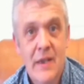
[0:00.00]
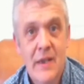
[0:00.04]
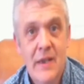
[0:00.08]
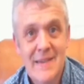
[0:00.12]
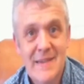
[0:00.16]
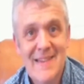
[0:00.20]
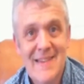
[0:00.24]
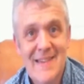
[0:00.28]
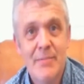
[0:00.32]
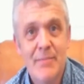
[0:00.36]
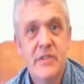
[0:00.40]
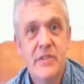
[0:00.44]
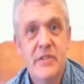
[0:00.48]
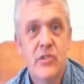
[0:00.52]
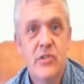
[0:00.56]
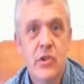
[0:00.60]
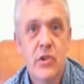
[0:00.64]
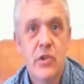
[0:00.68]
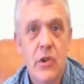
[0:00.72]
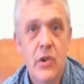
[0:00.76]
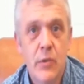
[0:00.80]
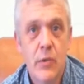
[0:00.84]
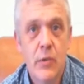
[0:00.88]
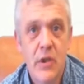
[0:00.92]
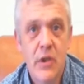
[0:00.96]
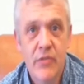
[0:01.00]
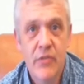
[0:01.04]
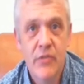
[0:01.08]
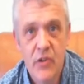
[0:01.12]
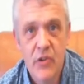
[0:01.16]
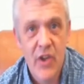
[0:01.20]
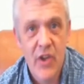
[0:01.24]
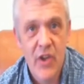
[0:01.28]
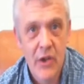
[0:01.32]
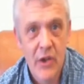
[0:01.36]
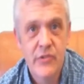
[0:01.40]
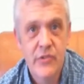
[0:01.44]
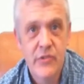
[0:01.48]
exhibits a degree of
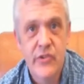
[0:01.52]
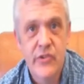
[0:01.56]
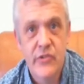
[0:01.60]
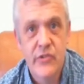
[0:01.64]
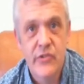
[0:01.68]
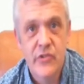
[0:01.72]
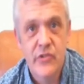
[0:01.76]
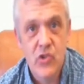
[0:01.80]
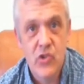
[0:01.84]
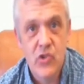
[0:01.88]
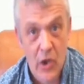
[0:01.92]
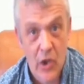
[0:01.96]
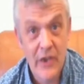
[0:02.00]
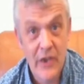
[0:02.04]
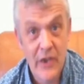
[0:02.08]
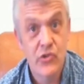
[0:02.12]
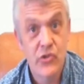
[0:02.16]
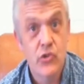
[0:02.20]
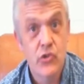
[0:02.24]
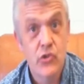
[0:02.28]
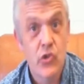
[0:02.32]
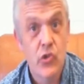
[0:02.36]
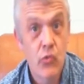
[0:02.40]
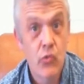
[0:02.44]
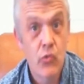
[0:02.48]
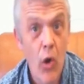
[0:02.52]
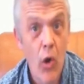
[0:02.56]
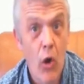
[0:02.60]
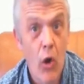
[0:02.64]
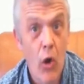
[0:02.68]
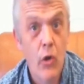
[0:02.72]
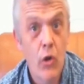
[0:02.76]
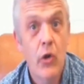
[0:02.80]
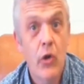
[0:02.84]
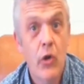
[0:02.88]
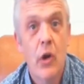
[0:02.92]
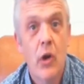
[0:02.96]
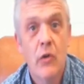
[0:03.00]
intelligence, as does a
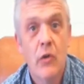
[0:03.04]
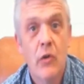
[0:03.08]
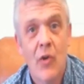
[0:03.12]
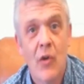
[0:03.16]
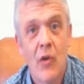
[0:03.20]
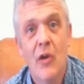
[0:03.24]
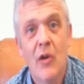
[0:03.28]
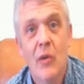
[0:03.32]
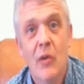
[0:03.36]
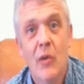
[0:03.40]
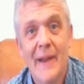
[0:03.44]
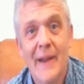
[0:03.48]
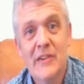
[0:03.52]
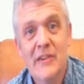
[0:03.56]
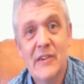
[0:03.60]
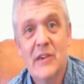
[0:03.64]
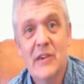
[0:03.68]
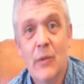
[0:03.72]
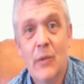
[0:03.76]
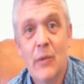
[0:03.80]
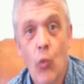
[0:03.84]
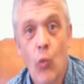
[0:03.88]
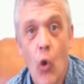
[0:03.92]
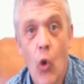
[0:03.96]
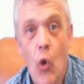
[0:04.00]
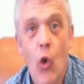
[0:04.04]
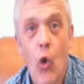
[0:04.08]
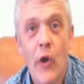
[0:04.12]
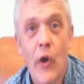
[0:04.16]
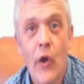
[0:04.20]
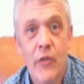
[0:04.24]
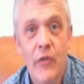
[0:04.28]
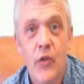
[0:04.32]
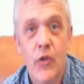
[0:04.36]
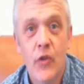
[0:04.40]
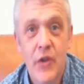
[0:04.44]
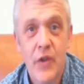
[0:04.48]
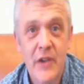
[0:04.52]
rock. A rock will actually
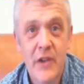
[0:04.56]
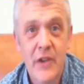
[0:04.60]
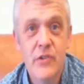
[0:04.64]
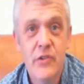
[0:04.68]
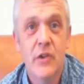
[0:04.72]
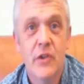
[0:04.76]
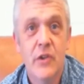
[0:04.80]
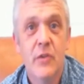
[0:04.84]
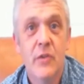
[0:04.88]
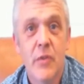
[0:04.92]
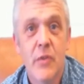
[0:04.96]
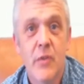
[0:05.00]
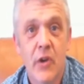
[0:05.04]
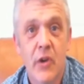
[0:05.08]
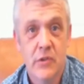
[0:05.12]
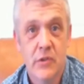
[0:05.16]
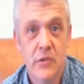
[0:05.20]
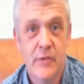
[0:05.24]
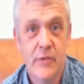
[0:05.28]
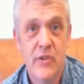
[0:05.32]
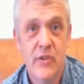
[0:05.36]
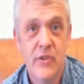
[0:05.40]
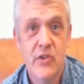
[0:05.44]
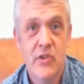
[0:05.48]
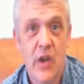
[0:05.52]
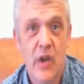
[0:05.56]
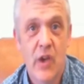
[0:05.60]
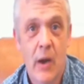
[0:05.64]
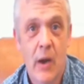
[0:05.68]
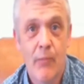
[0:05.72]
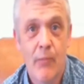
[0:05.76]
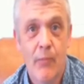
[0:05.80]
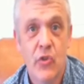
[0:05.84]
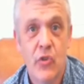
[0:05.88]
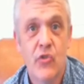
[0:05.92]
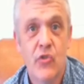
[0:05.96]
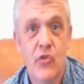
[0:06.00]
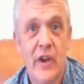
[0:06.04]
walk in the desert because of its
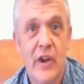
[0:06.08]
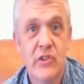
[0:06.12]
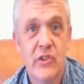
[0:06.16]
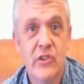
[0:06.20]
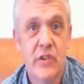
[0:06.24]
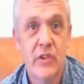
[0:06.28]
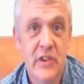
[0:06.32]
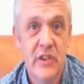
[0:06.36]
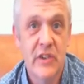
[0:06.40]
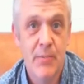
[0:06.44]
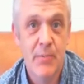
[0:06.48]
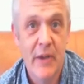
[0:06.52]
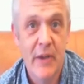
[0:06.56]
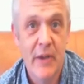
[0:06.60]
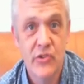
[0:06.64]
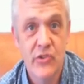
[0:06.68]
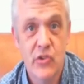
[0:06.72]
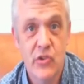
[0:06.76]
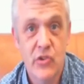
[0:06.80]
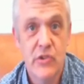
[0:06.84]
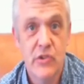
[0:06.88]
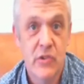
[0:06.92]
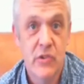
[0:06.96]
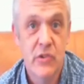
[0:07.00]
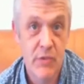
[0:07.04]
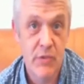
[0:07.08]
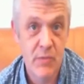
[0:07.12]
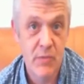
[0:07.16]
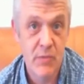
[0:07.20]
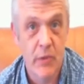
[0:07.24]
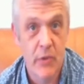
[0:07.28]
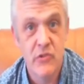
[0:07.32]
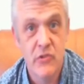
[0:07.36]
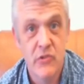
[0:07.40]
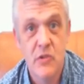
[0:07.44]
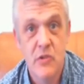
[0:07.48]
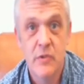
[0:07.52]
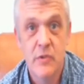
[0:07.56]
contraction and expansion as a
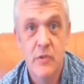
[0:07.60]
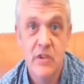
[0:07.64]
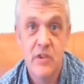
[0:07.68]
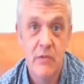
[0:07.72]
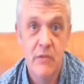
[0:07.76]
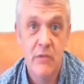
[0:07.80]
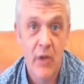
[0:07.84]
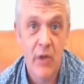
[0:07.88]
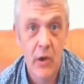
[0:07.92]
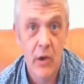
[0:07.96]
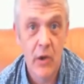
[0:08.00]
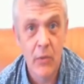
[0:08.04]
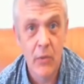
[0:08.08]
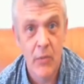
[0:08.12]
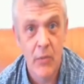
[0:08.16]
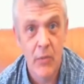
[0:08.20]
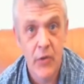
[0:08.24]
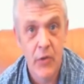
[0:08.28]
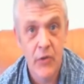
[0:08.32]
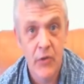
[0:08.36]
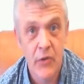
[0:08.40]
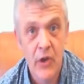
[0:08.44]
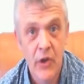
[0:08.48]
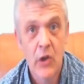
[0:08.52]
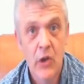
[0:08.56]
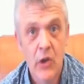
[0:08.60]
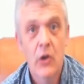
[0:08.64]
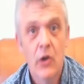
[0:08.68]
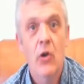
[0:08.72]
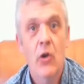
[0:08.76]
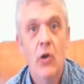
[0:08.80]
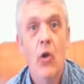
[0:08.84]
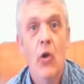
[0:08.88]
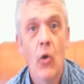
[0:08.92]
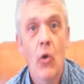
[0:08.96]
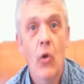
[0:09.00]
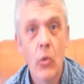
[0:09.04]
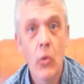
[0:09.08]
response to its environment.
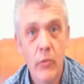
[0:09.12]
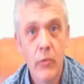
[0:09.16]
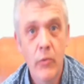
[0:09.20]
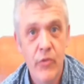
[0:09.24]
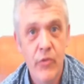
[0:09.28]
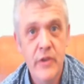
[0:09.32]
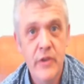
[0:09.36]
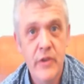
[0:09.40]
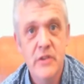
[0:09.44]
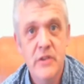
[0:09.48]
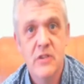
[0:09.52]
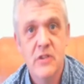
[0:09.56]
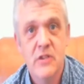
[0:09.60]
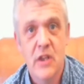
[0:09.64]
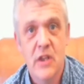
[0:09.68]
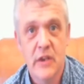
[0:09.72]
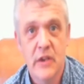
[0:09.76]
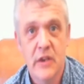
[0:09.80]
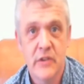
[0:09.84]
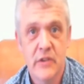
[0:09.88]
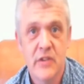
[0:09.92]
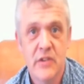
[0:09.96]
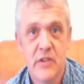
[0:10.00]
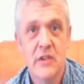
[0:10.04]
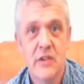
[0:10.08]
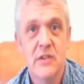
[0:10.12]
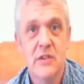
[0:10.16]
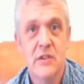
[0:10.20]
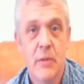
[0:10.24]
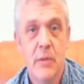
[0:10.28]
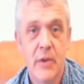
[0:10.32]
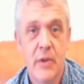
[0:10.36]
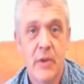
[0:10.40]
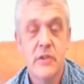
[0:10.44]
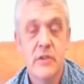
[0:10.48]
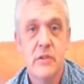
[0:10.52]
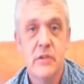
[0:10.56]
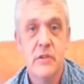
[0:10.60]
All of these things
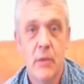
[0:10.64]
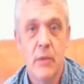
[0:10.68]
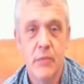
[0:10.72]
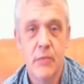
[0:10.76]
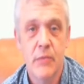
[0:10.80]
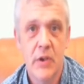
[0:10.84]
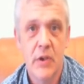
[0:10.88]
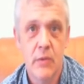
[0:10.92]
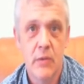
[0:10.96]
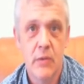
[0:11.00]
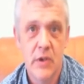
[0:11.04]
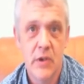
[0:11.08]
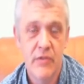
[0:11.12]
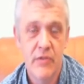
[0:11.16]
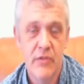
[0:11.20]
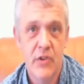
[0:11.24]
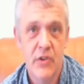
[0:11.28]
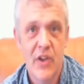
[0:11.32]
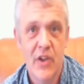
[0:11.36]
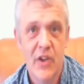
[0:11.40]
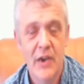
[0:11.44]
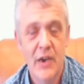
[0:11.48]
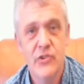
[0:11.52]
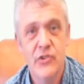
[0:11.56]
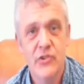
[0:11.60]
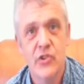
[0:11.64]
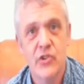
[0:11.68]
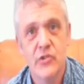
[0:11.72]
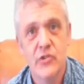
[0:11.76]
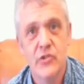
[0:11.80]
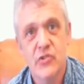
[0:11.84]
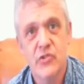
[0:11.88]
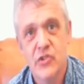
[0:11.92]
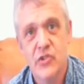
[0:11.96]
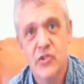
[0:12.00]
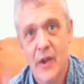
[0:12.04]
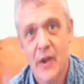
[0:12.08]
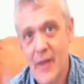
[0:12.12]
exhibit some degree of
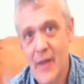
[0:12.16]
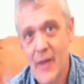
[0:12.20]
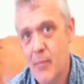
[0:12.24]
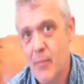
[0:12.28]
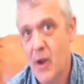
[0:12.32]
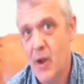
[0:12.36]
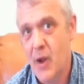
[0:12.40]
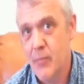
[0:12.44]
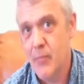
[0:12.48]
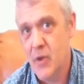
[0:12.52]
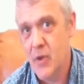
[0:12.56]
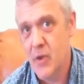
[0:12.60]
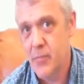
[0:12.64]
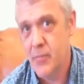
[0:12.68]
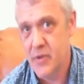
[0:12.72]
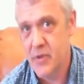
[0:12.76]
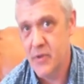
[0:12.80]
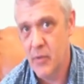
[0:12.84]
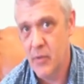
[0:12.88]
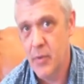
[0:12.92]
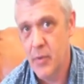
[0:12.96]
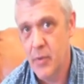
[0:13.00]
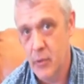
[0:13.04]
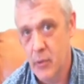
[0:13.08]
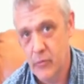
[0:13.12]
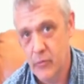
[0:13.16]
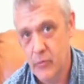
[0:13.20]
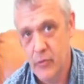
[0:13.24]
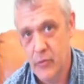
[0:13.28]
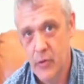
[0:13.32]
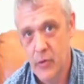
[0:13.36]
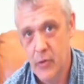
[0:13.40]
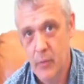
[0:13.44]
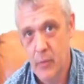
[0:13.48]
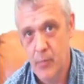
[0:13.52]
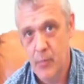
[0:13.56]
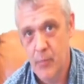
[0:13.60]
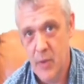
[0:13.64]
intelligence. Now that might be a bitter pill
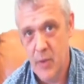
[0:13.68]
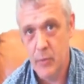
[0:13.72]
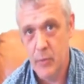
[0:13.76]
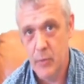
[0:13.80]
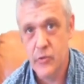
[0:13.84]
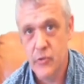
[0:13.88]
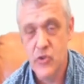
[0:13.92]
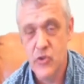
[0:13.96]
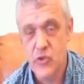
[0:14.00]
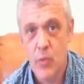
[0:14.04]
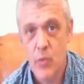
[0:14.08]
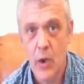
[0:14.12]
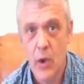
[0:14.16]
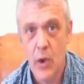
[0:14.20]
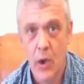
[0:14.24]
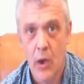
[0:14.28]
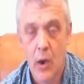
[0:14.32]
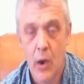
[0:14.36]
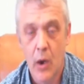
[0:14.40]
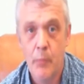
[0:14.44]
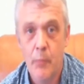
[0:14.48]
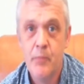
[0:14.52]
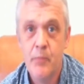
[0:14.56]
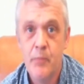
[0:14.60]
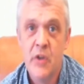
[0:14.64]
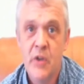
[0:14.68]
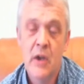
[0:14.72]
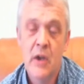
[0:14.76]
for people to swallow,